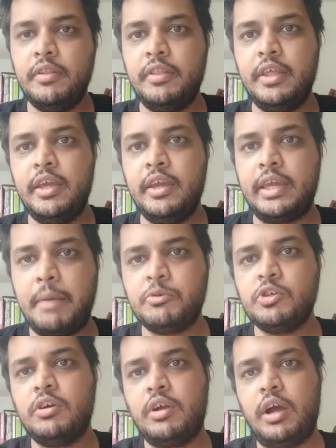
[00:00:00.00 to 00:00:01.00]
They
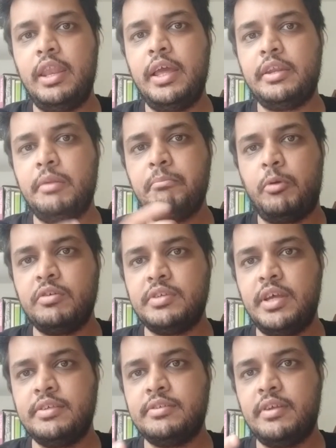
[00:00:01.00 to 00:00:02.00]
capture, collect and
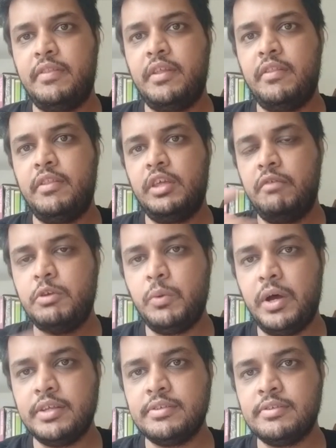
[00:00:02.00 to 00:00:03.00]
process, and then they give it
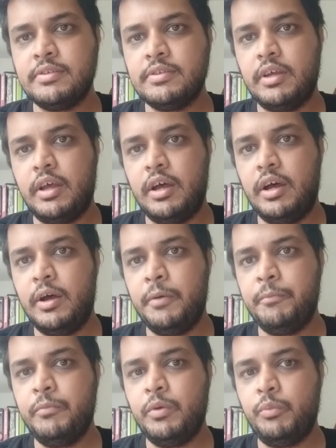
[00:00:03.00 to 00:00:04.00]
to us.
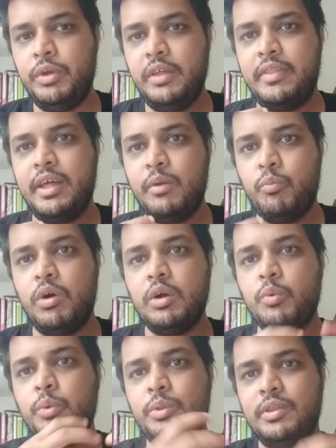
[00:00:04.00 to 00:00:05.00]
We then
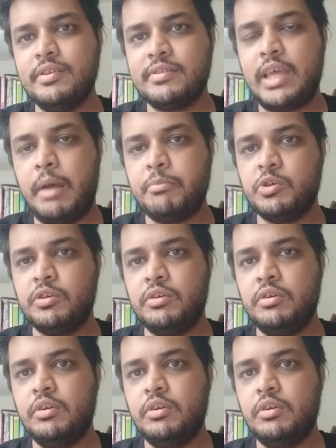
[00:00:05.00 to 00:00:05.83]
work with this captured